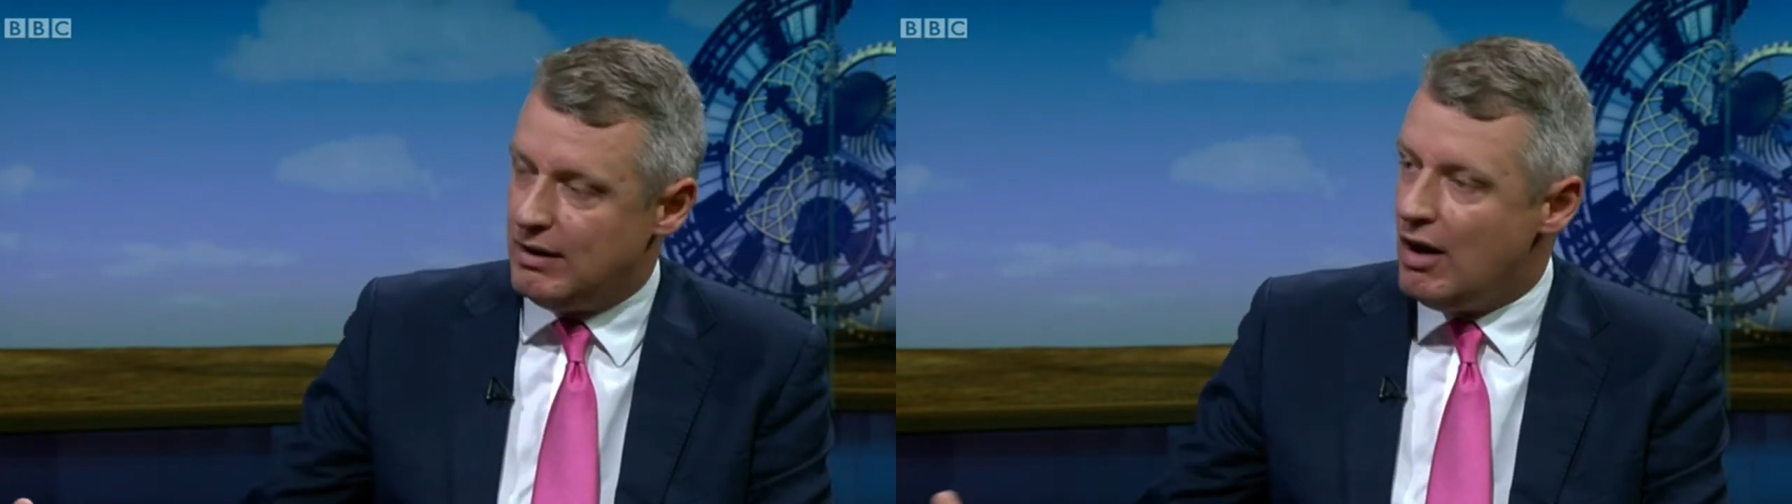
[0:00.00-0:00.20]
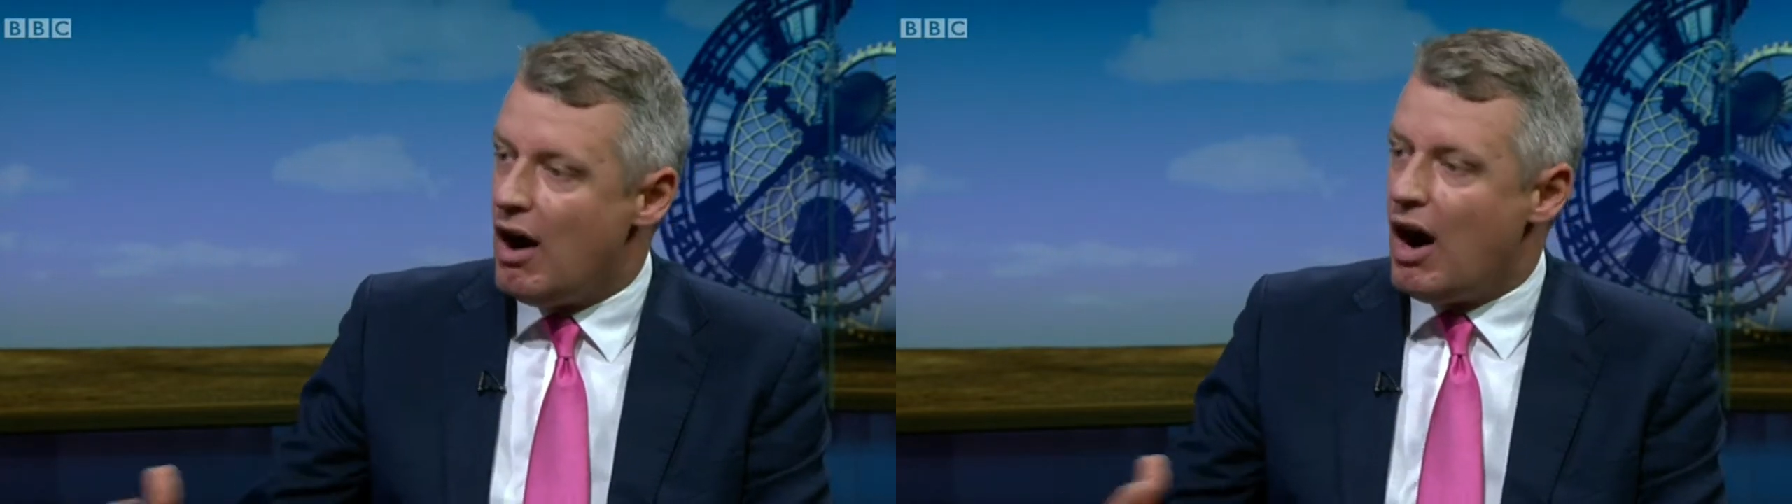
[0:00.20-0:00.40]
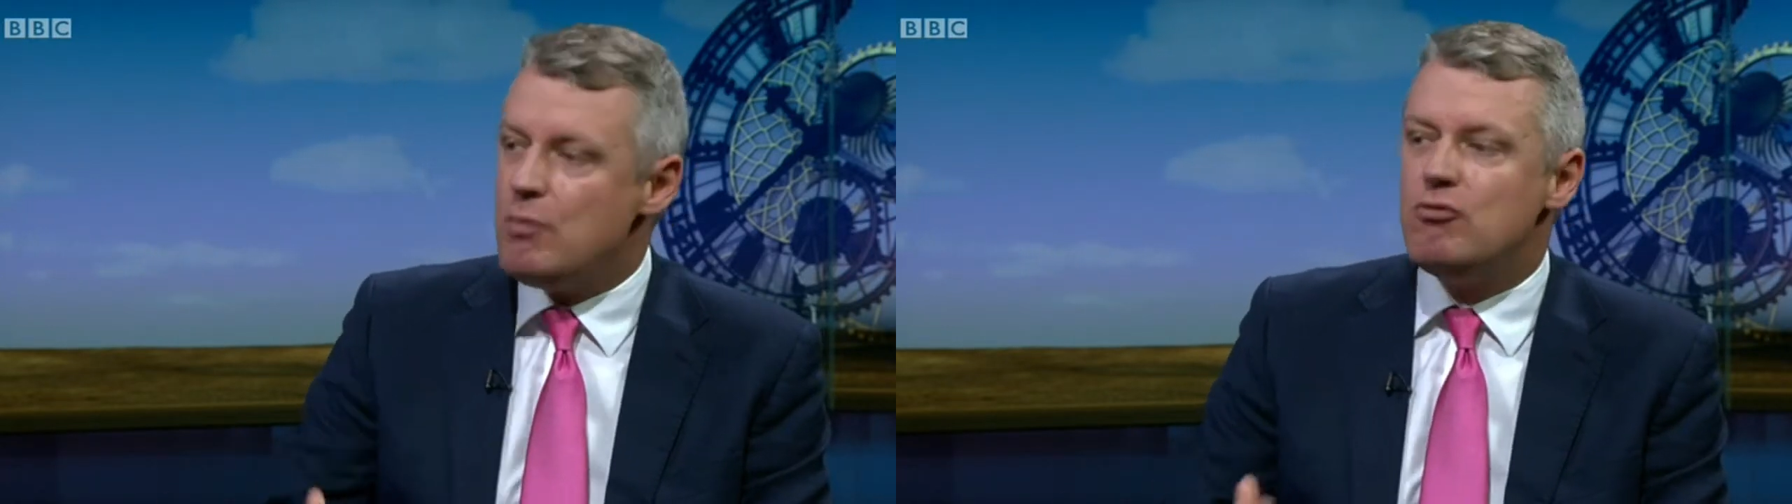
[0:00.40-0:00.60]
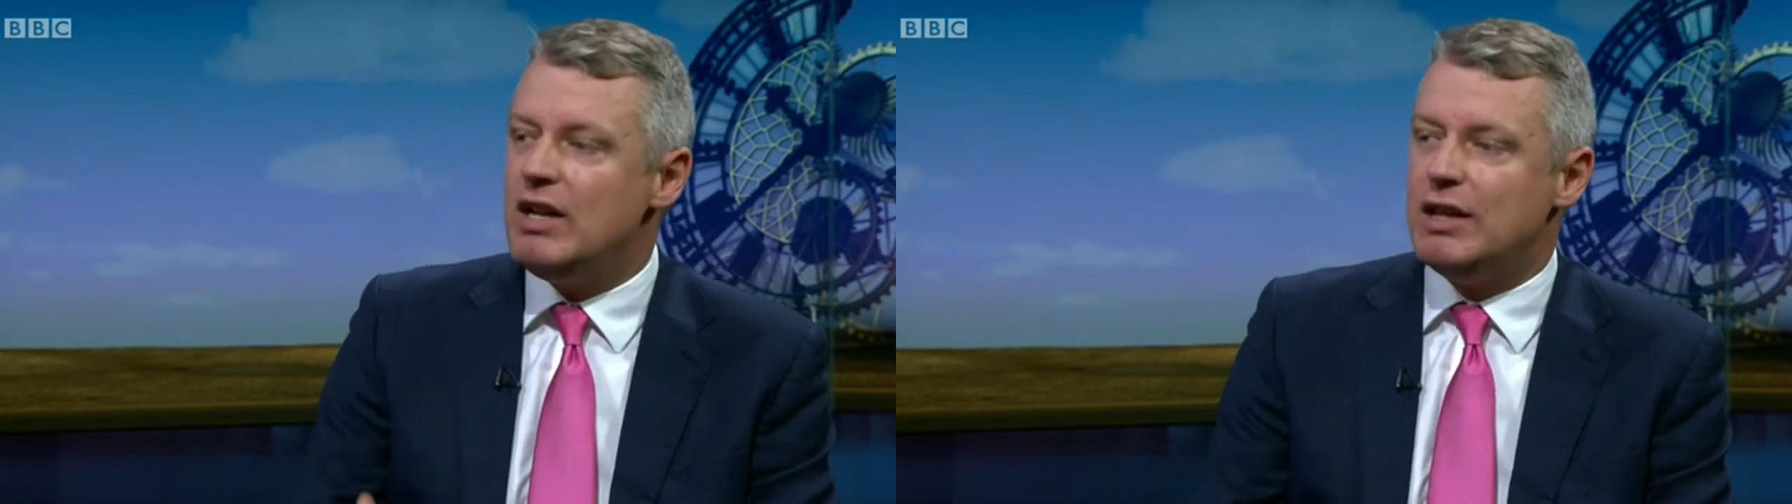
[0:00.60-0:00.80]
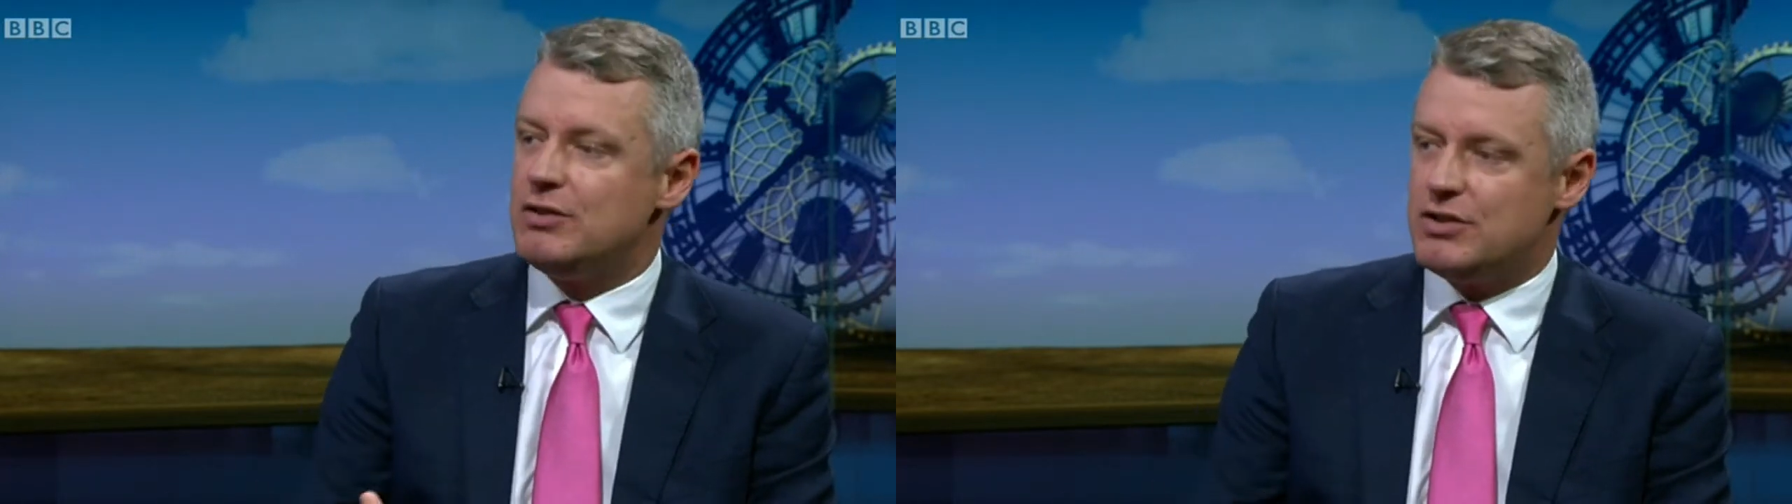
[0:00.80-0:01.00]
And I'm
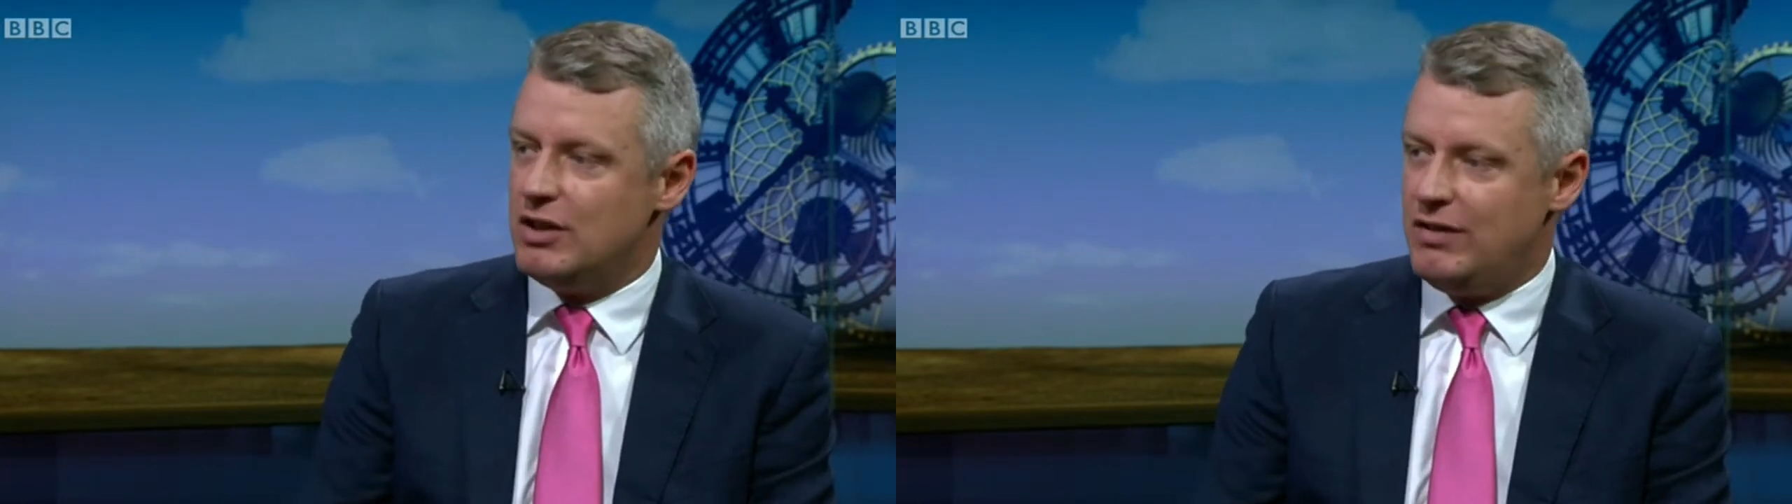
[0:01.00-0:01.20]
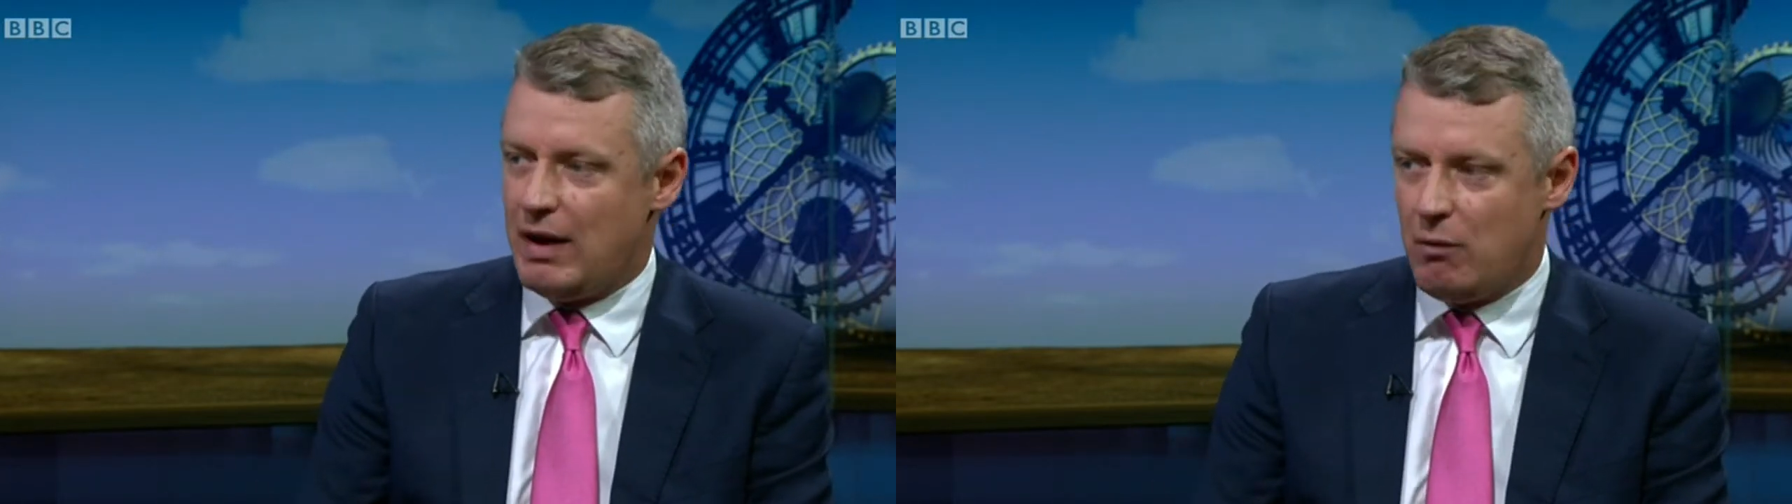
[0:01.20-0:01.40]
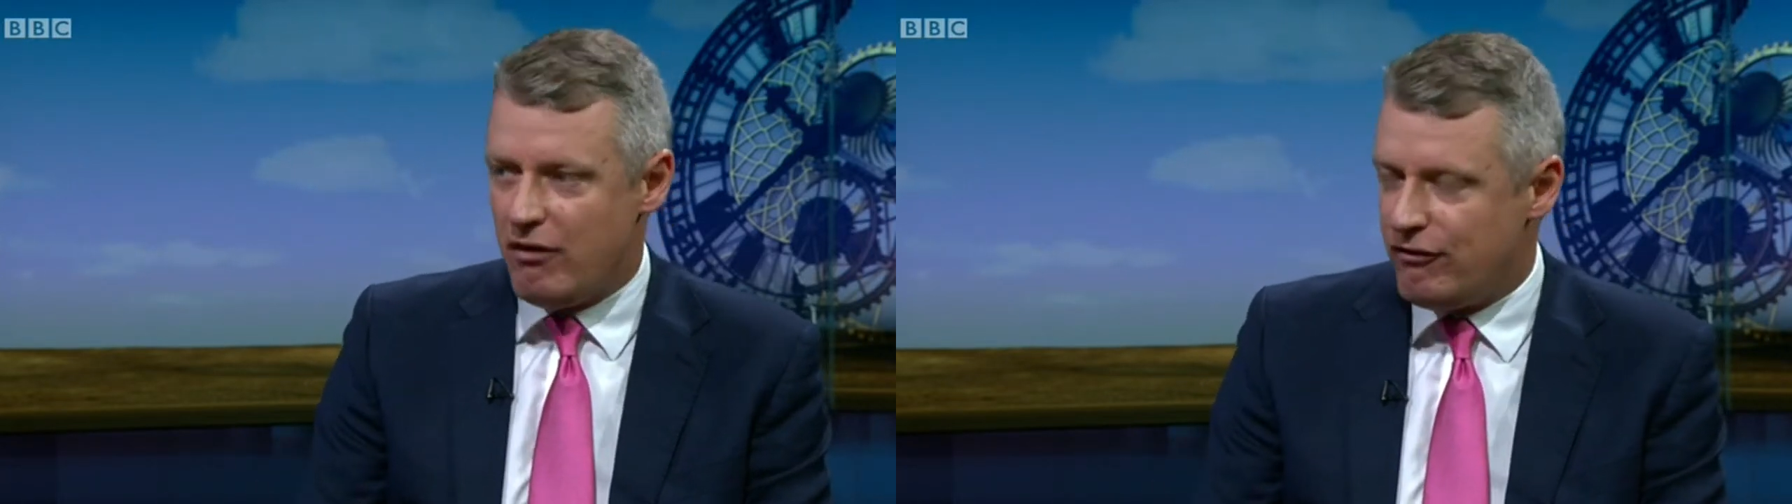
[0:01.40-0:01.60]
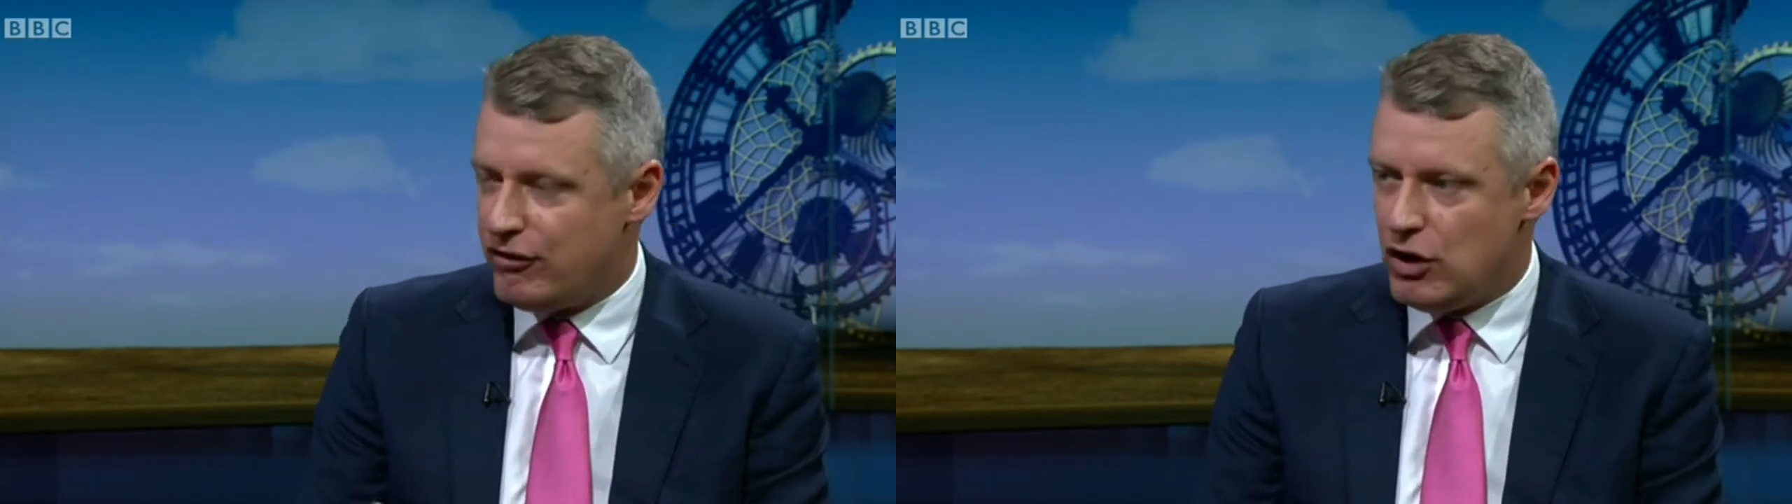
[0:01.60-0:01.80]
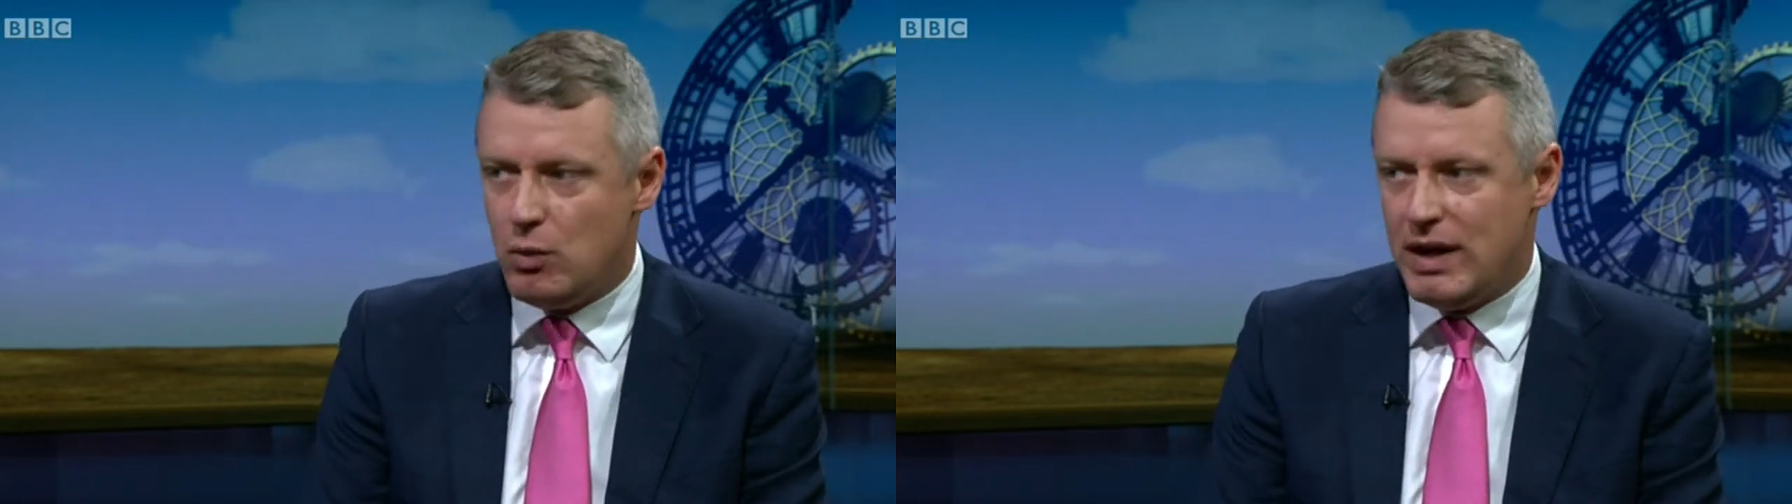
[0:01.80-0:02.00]
really concerned that we're a few